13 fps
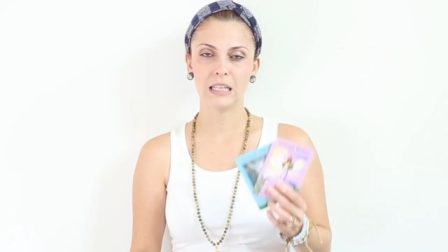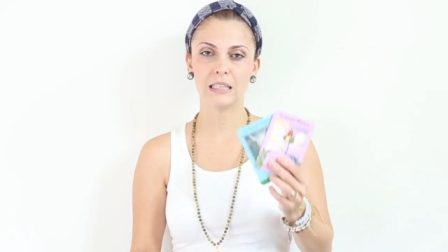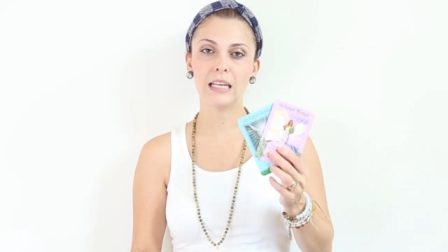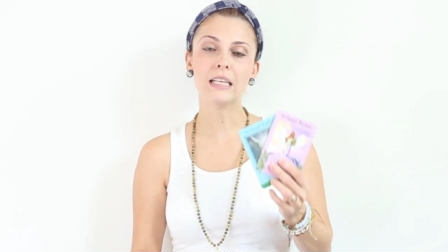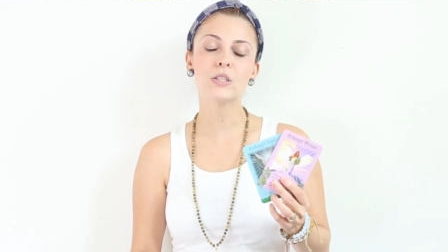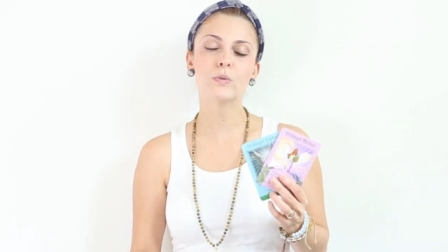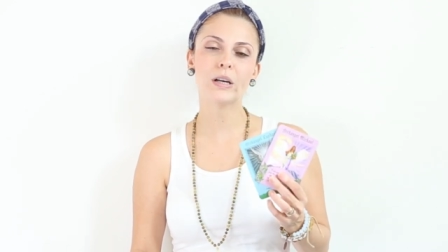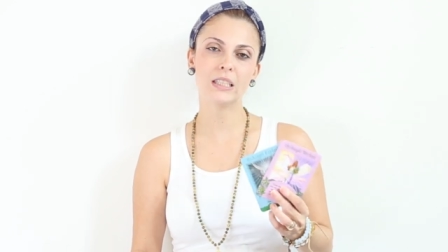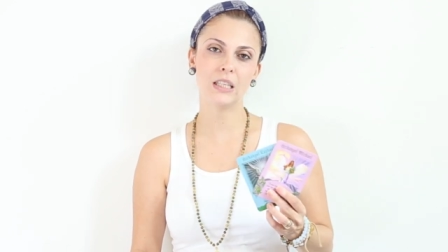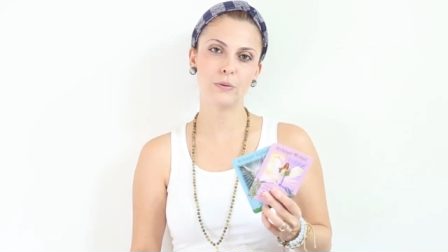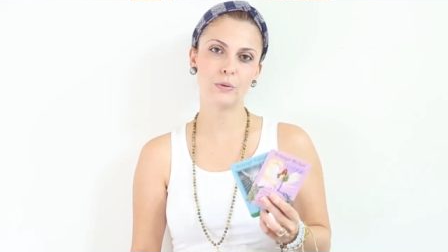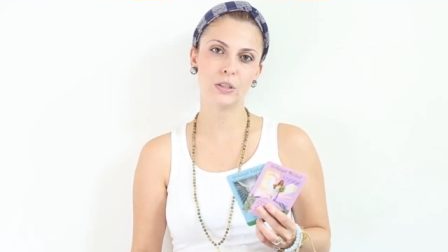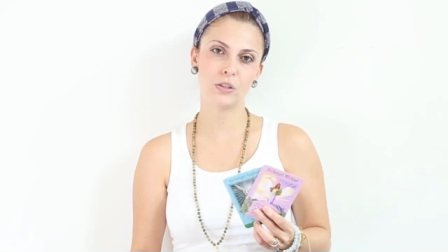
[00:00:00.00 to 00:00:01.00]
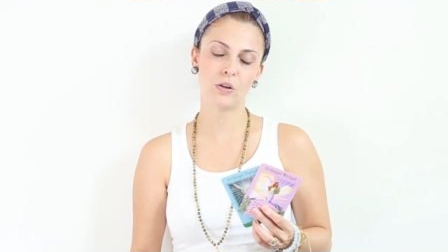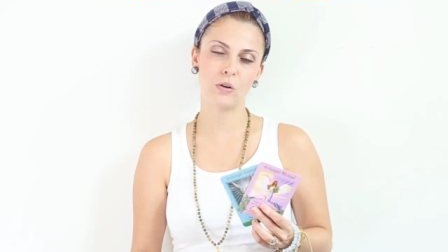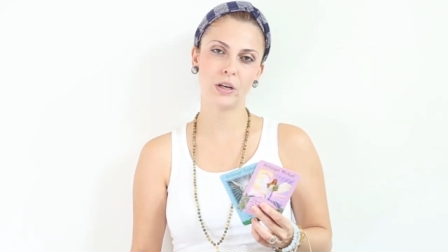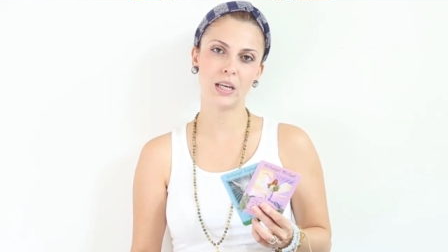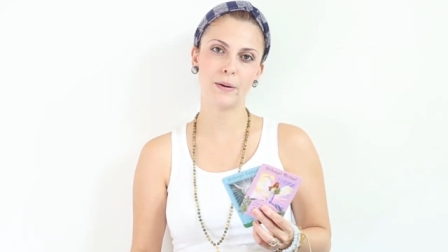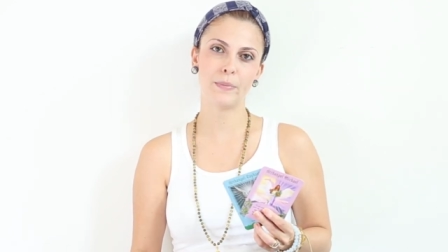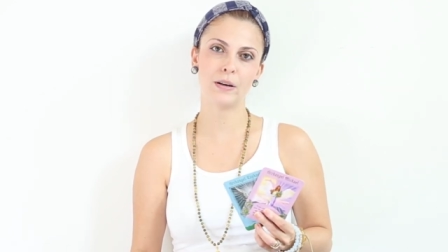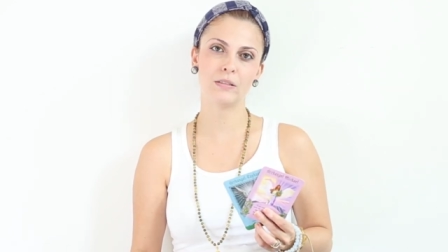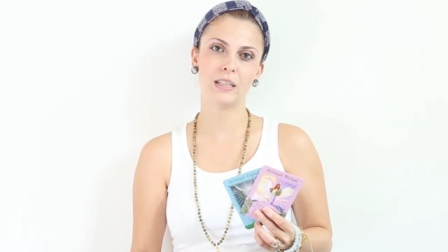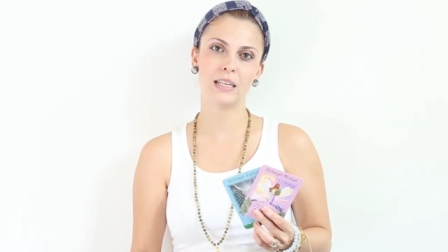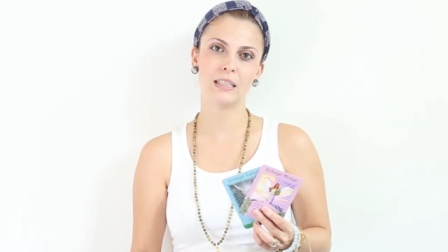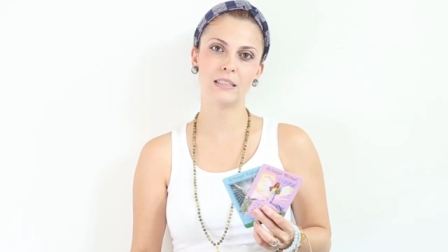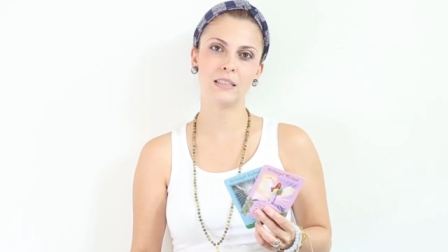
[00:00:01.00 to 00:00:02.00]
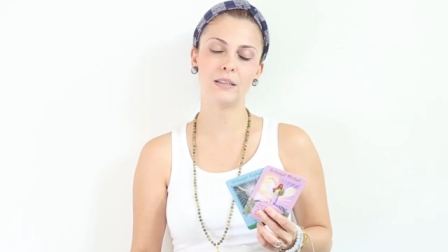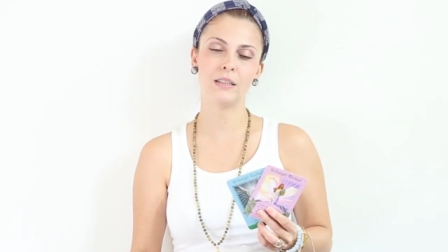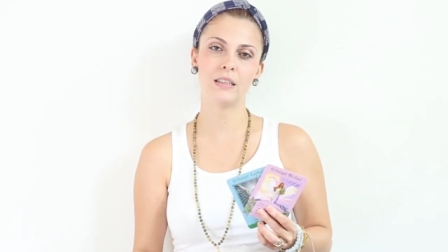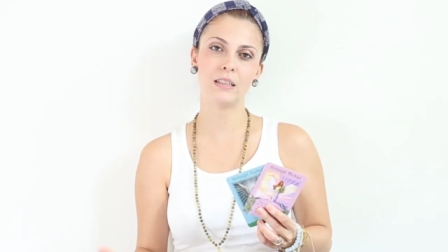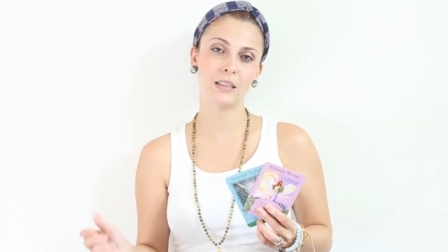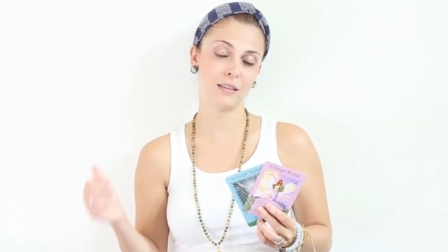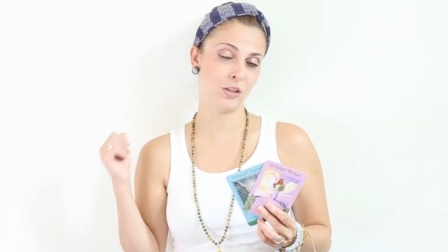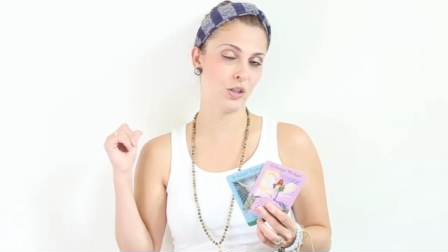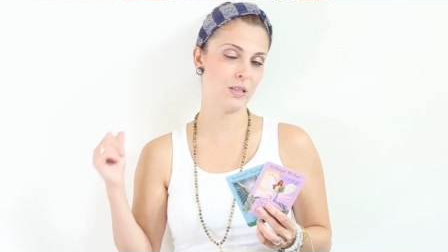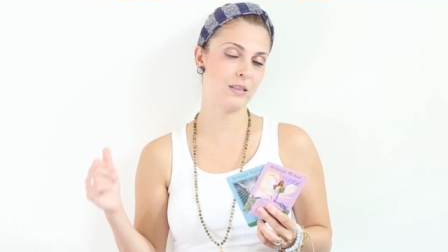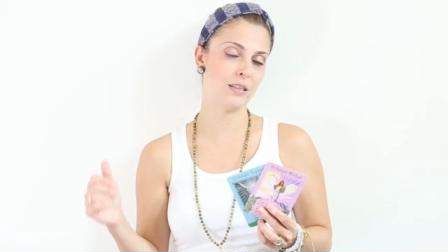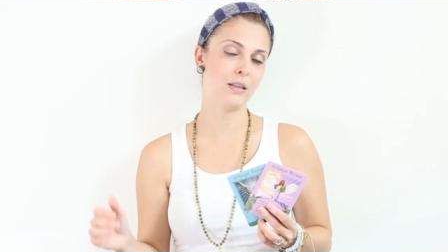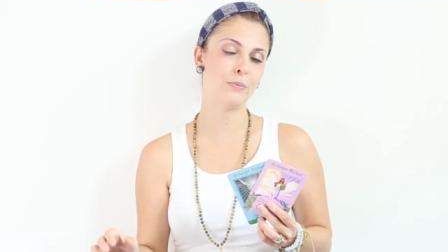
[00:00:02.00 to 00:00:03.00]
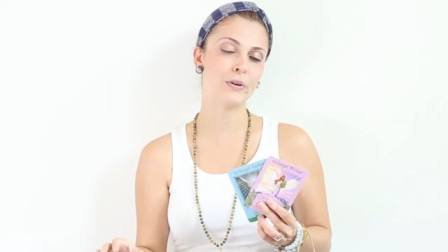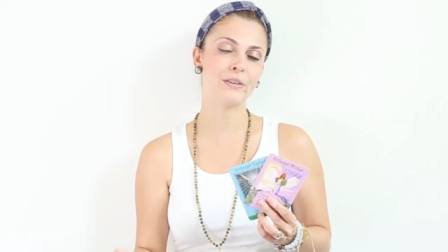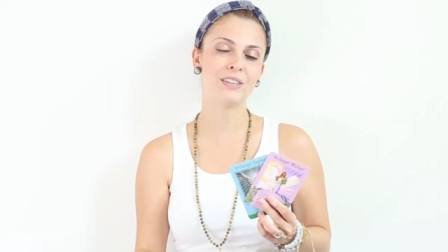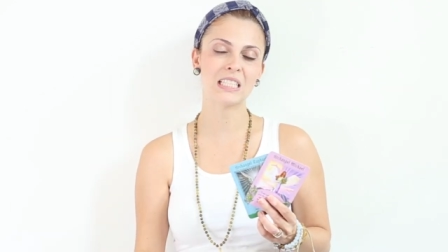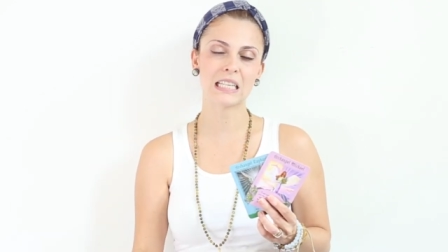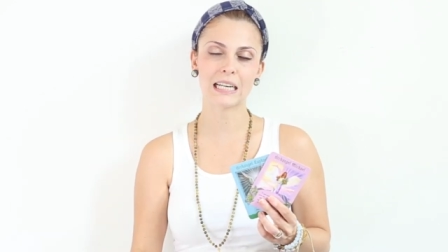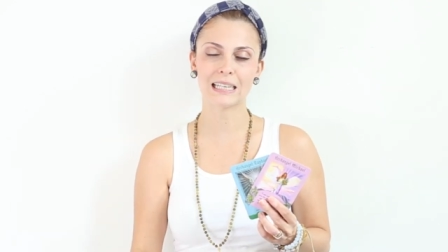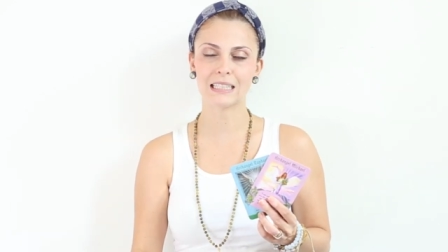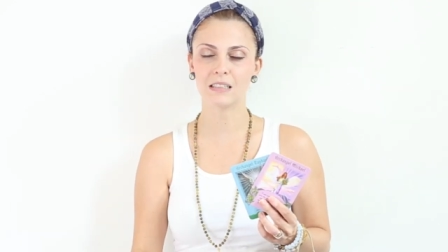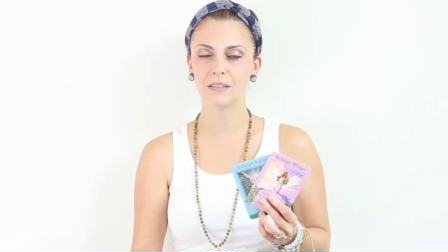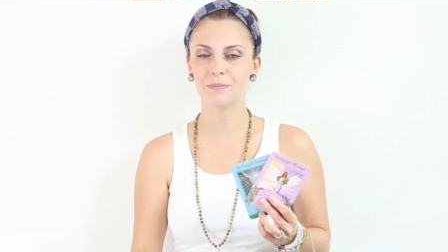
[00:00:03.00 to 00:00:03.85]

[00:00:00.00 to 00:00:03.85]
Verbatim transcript: That's why they were talking about that in the, just in the previous card.